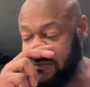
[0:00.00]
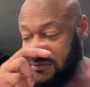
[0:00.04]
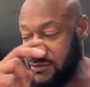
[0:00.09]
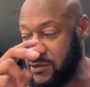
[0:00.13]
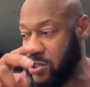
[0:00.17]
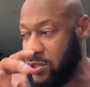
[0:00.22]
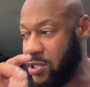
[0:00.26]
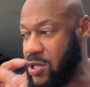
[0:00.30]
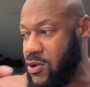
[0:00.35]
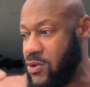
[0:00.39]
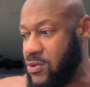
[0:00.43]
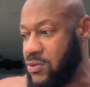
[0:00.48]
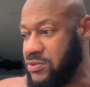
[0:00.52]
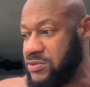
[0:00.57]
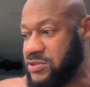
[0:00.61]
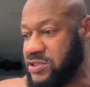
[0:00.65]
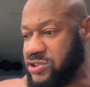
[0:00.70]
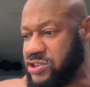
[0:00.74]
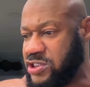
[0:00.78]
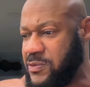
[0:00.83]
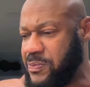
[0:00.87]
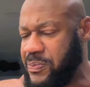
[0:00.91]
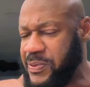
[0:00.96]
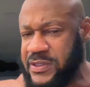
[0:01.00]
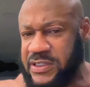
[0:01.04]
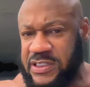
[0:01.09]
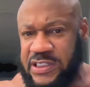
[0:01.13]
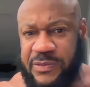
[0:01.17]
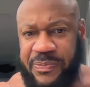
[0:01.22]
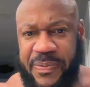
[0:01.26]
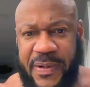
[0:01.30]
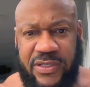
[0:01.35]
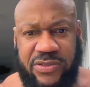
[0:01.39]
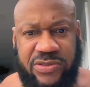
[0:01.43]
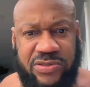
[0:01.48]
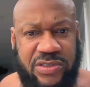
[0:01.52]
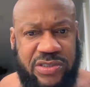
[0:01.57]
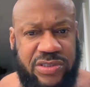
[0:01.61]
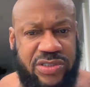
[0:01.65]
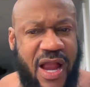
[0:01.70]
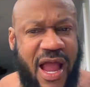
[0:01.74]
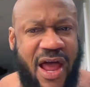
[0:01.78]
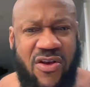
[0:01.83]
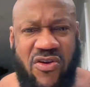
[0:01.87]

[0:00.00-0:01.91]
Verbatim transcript: clothes, and she puts a special detergent.